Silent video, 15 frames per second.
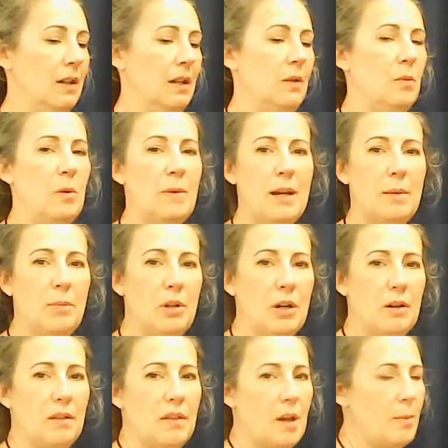and we want to put
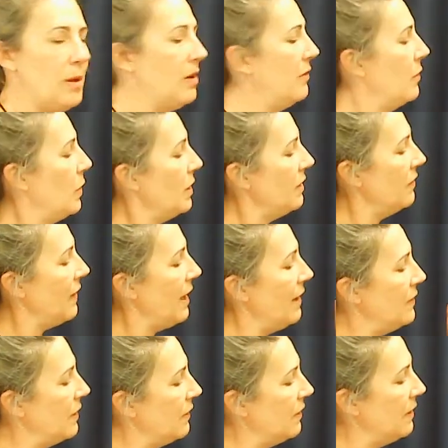our thumb at a
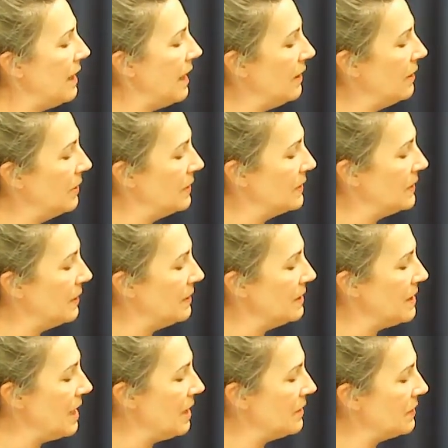45-degree angle so
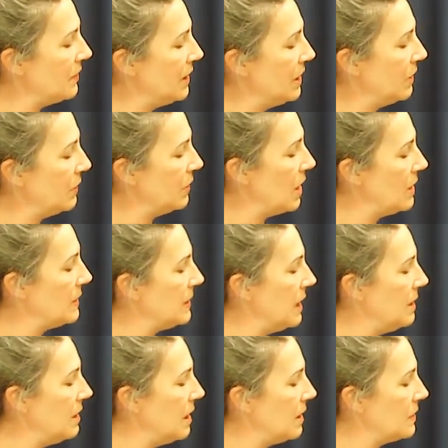it's not straight across
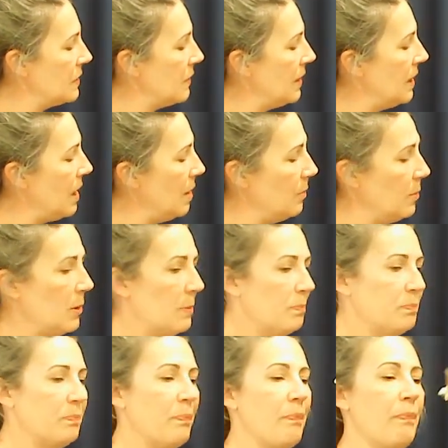and not straight up.
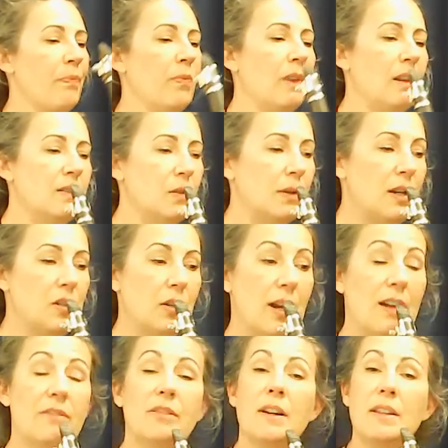So get your
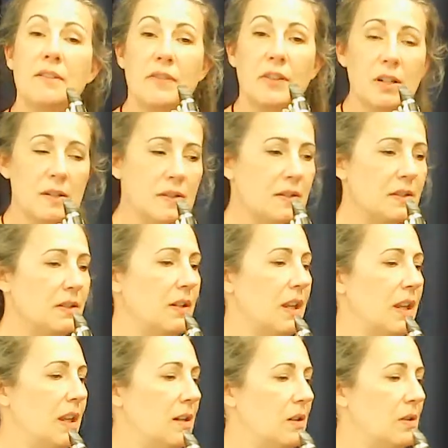F ready first,
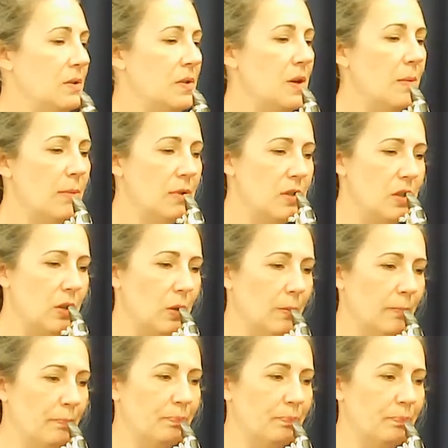and here's number 2.